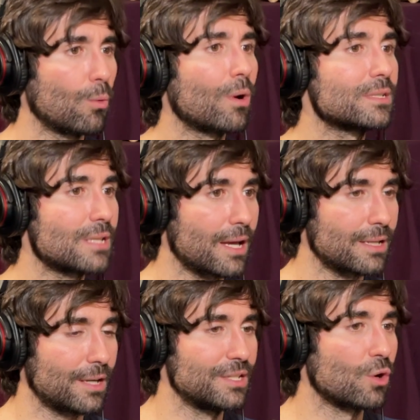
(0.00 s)
what is
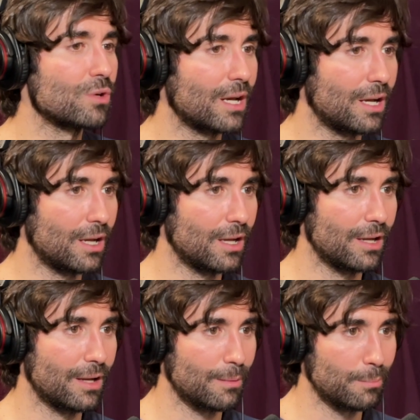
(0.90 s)
that
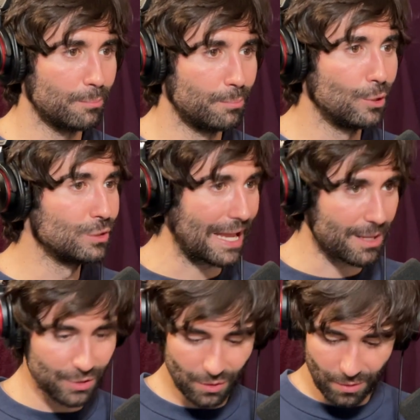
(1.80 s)
Arizona Blue Diamonds or